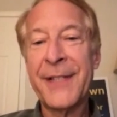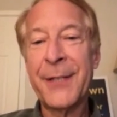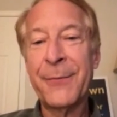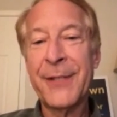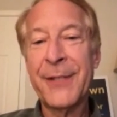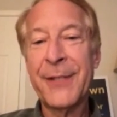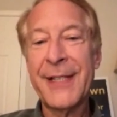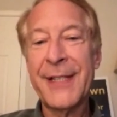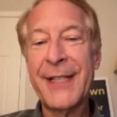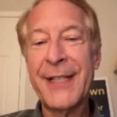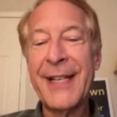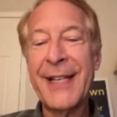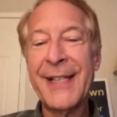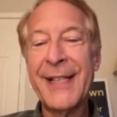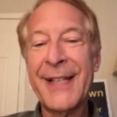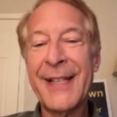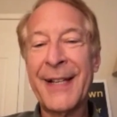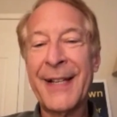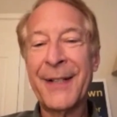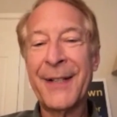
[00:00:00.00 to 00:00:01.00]
He was a state
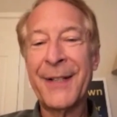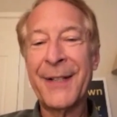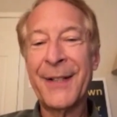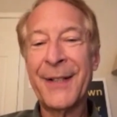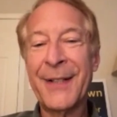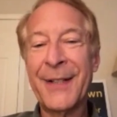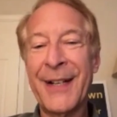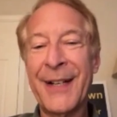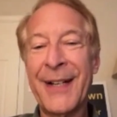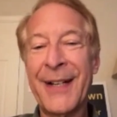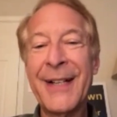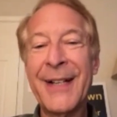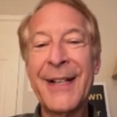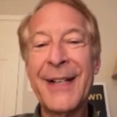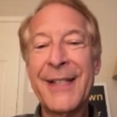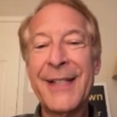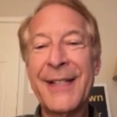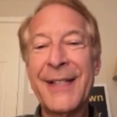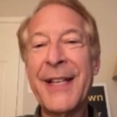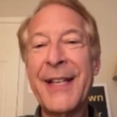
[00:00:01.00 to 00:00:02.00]
senator and a
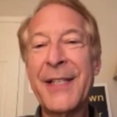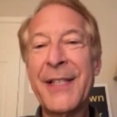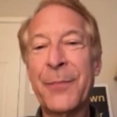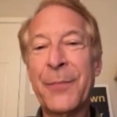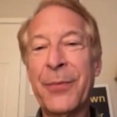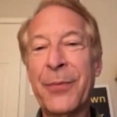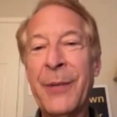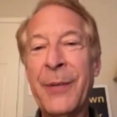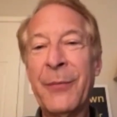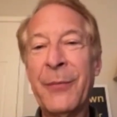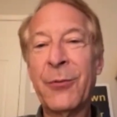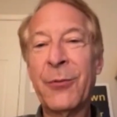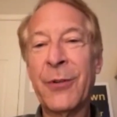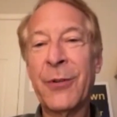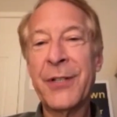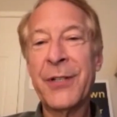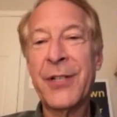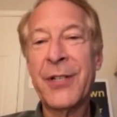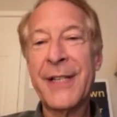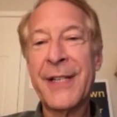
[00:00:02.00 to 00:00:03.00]
state Supreme
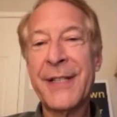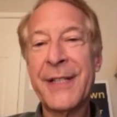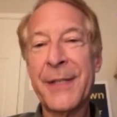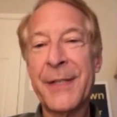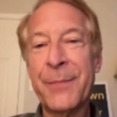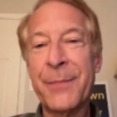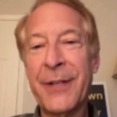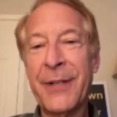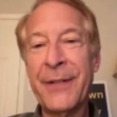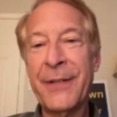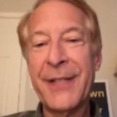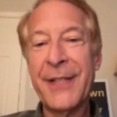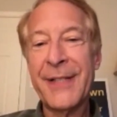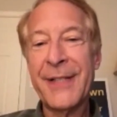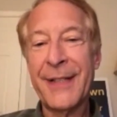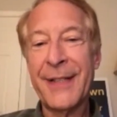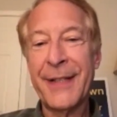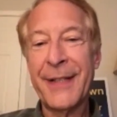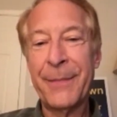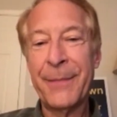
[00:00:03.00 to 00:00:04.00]
Court justice
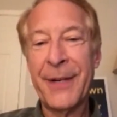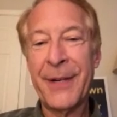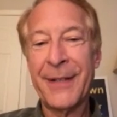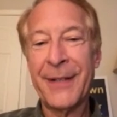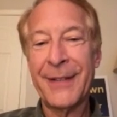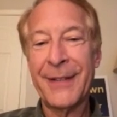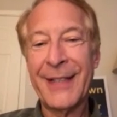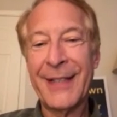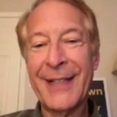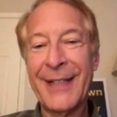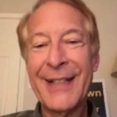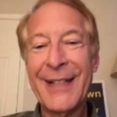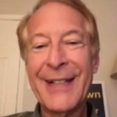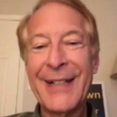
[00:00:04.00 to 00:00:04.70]
previously, apparently,